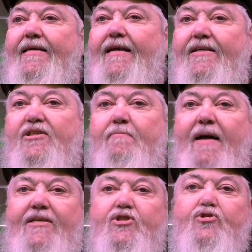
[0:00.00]
diligent,
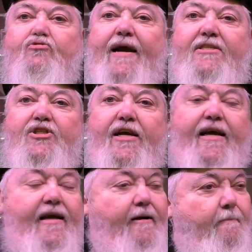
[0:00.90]
by
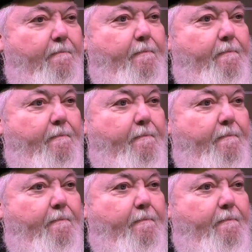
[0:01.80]
stretching,